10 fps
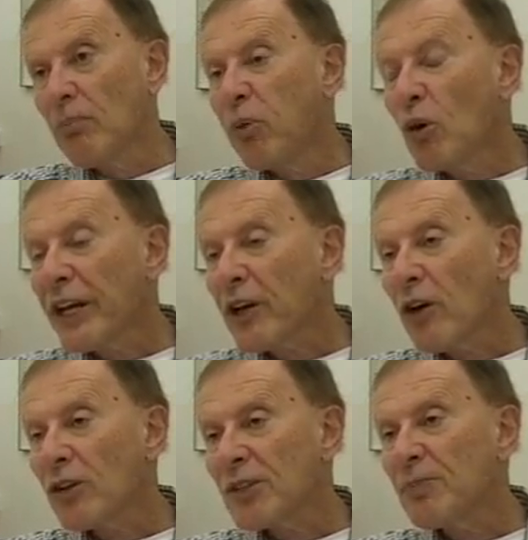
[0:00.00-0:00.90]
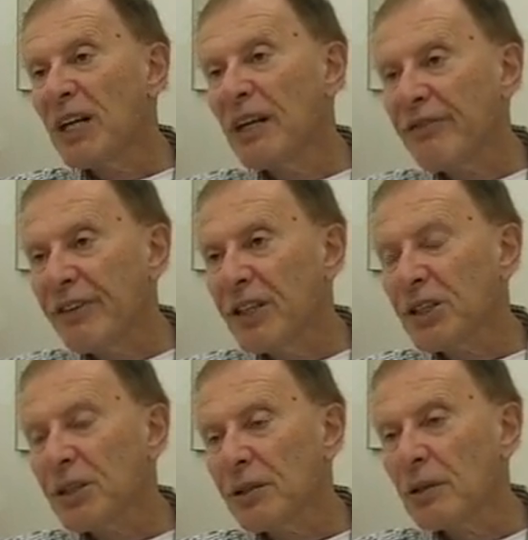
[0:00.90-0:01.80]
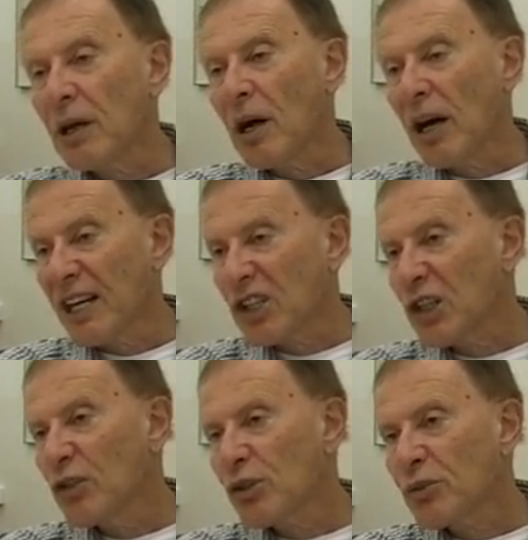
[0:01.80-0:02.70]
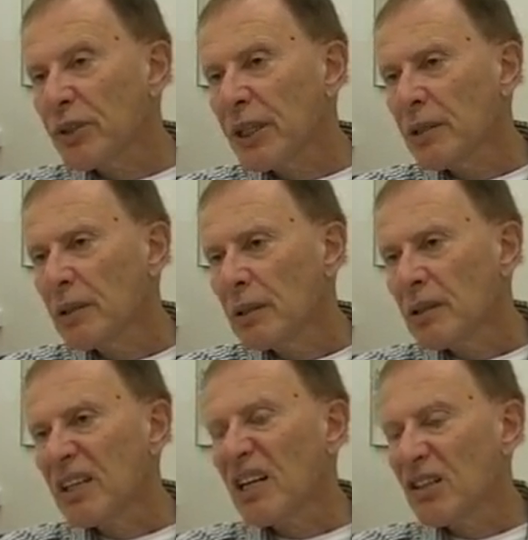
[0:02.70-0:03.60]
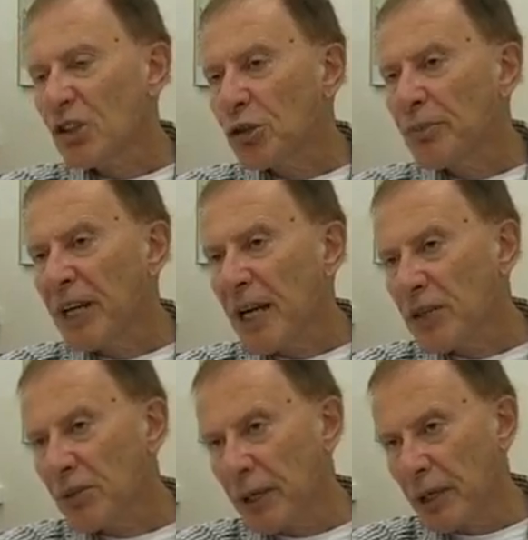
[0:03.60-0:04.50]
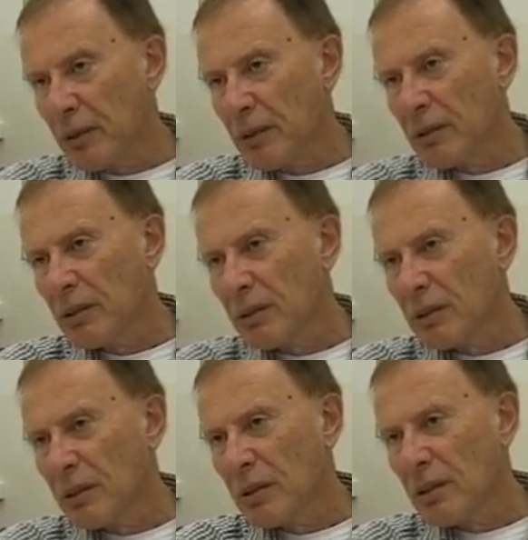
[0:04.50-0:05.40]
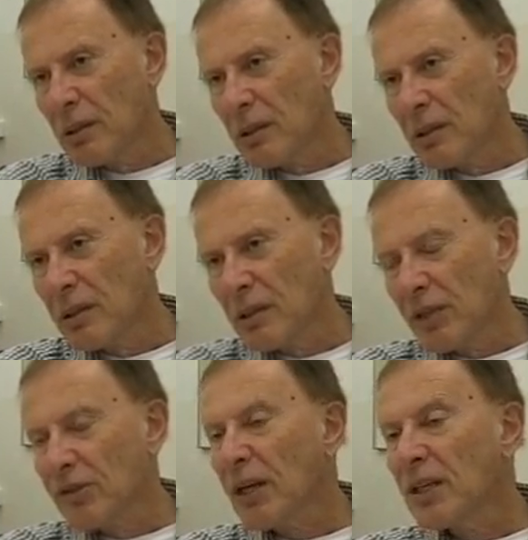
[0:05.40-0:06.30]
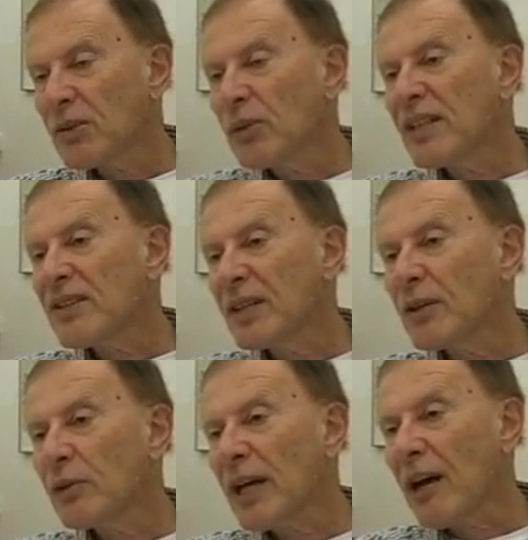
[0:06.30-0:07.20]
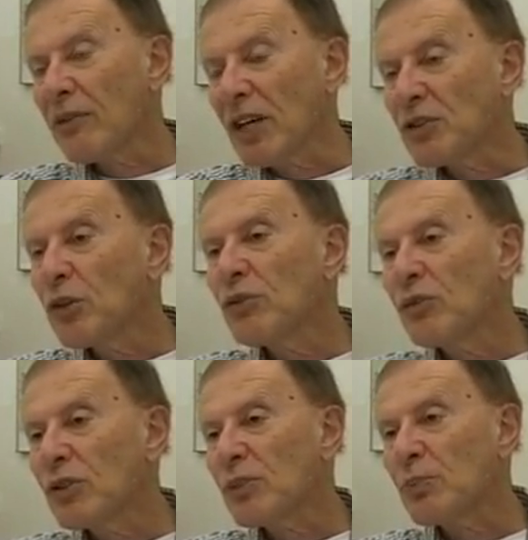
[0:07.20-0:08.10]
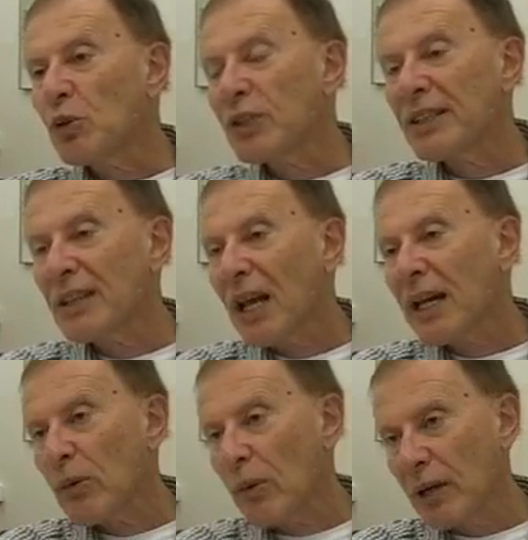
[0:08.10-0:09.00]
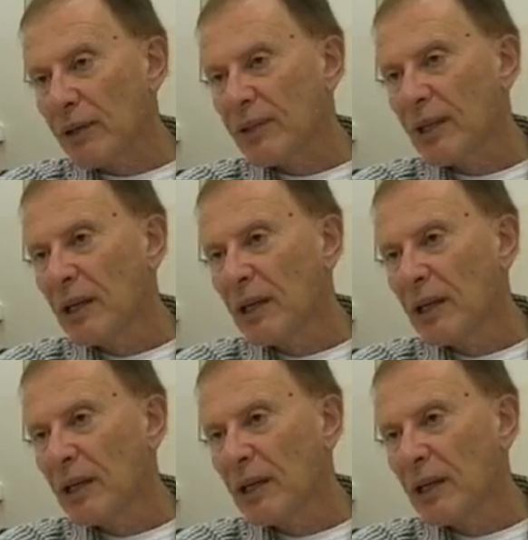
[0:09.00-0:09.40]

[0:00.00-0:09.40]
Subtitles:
Boycotts, by definition, are exclusionary, they're discriminatory. Israel is always singled out, and Jews who support it likewise.